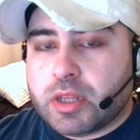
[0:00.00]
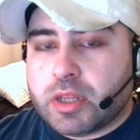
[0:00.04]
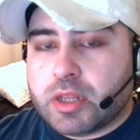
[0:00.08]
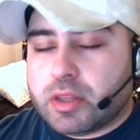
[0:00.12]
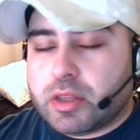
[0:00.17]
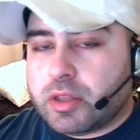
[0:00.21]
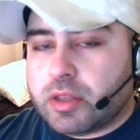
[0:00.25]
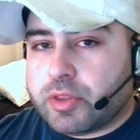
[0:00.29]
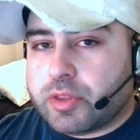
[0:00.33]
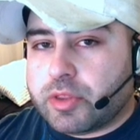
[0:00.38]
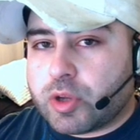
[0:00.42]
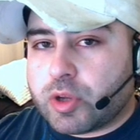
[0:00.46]

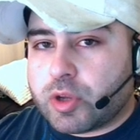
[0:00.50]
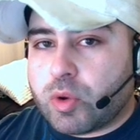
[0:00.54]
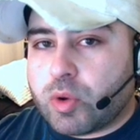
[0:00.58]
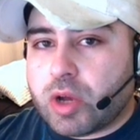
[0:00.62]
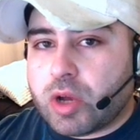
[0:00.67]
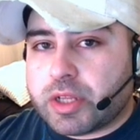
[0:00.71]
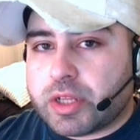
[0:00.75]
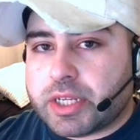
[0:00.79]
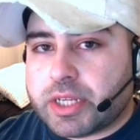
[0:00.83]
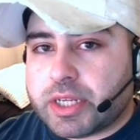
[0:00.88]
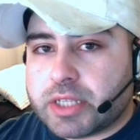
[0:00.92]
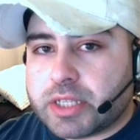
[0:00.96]
the
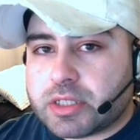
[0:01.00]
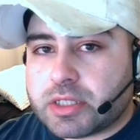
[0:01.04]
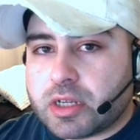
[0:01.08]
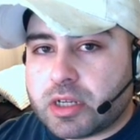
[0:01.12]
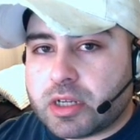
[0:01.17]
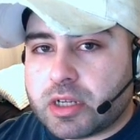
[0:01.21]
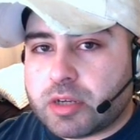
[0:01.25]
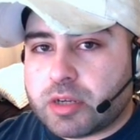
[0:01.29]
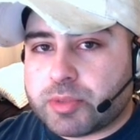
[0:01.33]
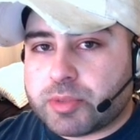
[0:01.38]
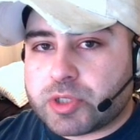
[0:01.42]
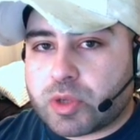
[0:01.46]
quality isn't
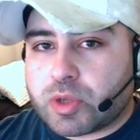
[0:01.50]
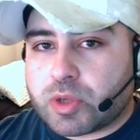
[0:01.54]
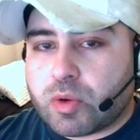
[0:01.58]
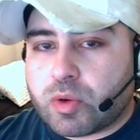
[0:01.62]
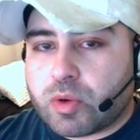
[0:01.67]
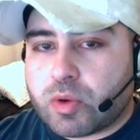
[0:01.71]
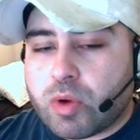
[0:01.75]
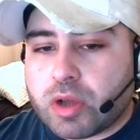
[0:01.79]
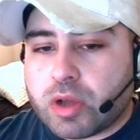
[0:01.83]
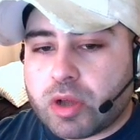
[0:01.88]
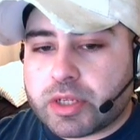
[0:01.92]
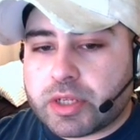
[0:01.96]
100%
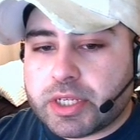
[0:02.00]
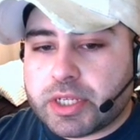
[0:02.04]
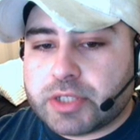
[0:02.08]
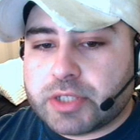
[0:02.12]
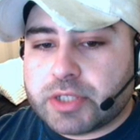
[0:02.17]
quality,